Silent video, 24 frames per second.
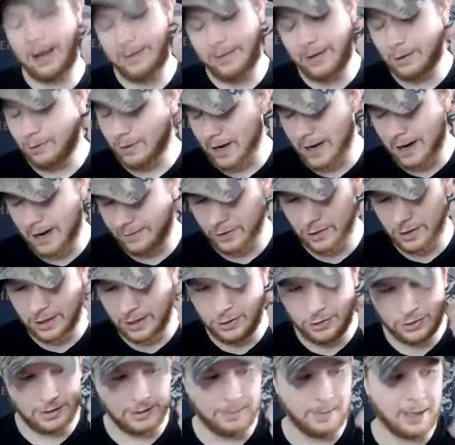And then right after they
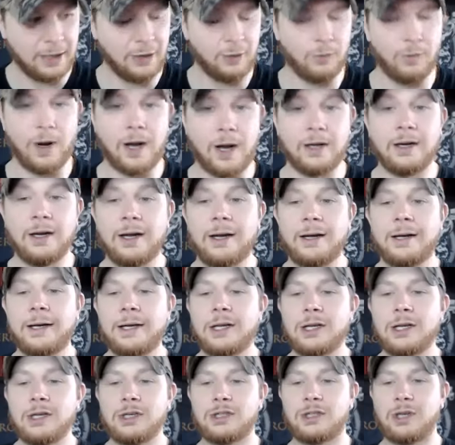usually make you run.
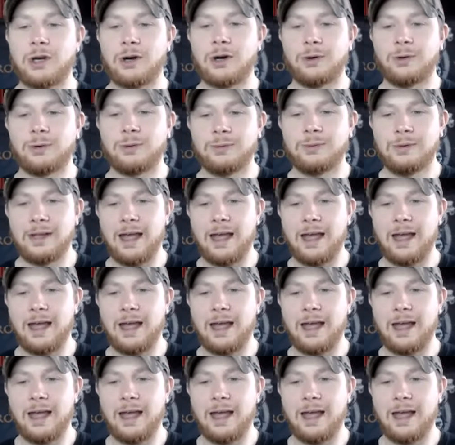So right.